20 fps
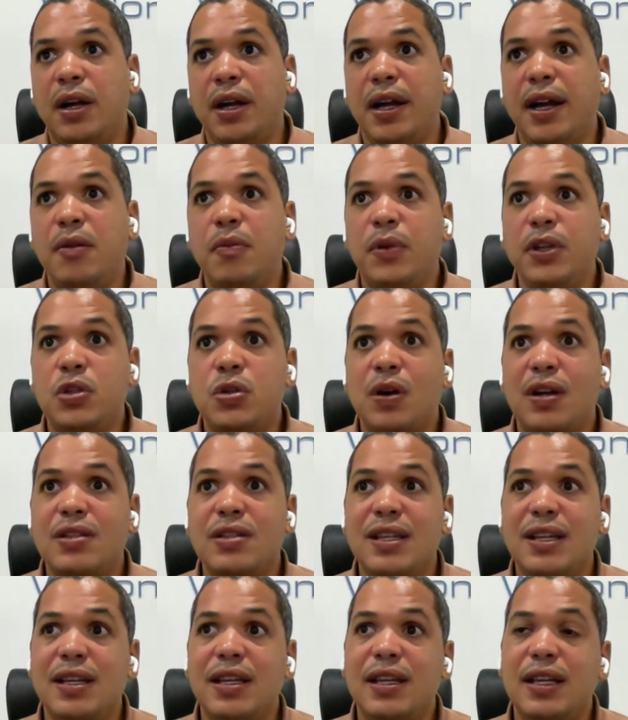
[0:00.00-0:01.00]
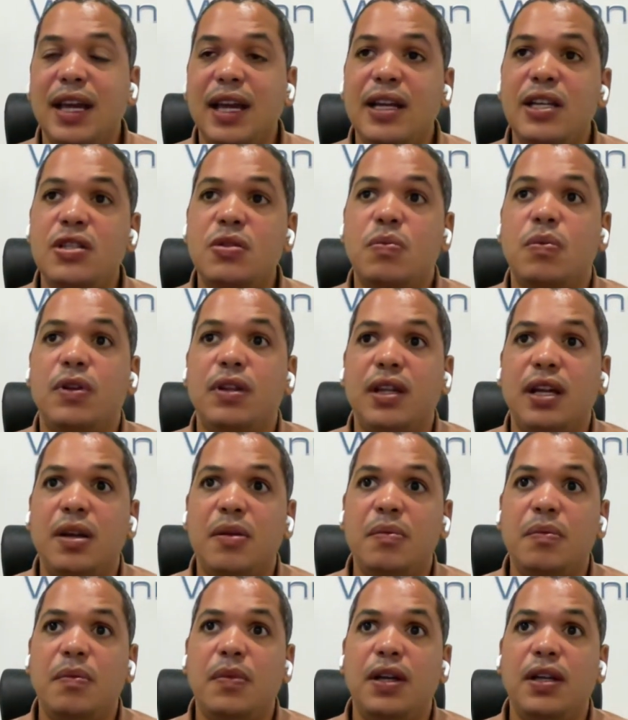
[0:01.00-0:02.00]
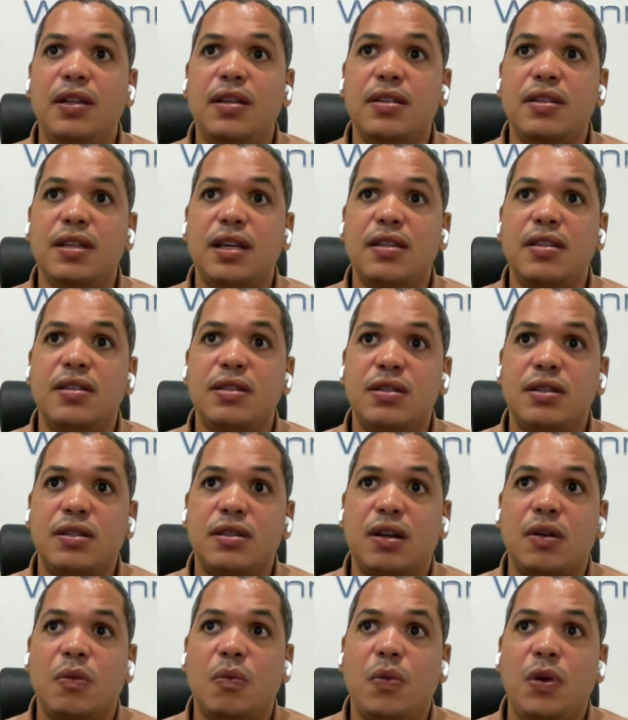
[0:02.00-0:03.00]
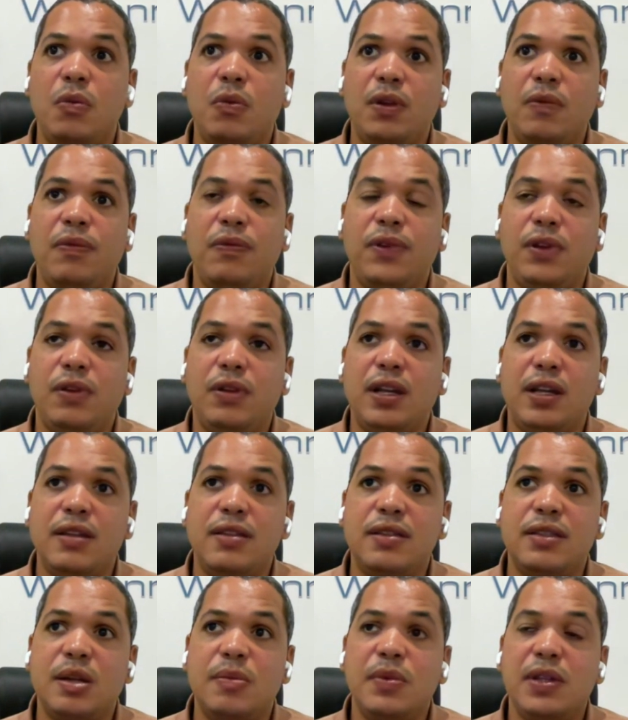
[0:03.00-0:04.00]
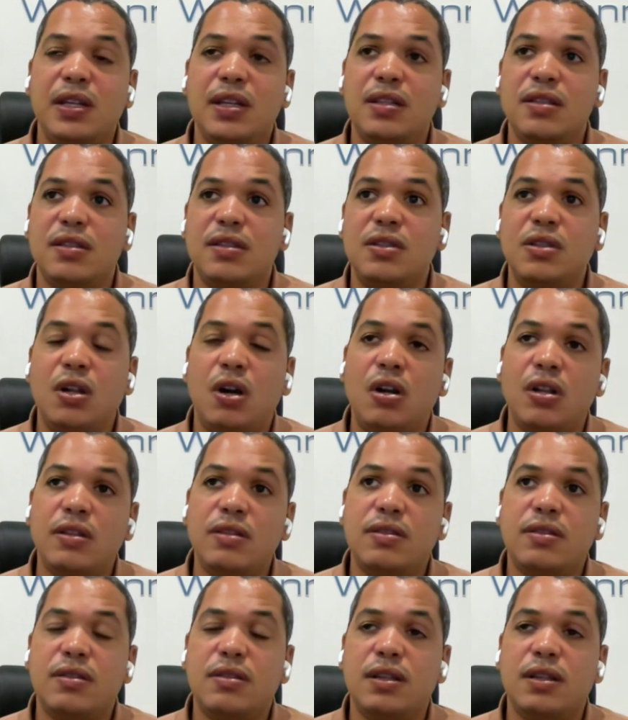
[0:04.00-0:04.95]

and we try to engage with them in the sense when we feel that something is not